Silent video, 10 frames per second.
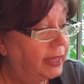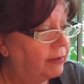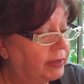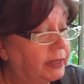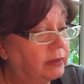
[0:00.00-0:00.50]

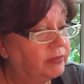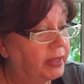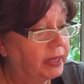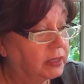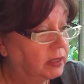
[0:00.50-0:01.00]
have any
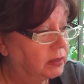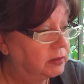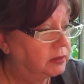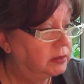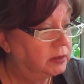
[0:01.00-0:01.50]
effect
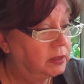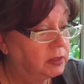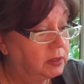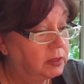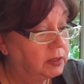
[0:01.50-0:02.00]
on
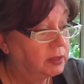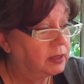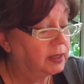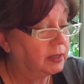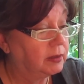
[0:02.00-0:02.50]

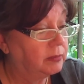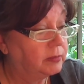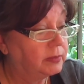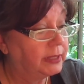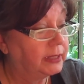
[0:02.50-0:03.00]

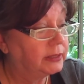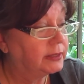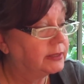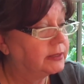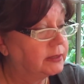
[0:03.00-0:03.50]
Ted's
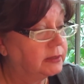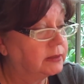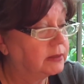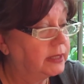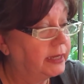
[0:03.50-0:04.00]

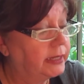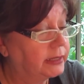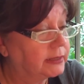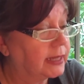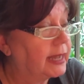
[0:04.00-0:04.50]

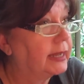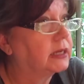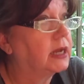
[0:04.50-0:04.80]
hitting Zach,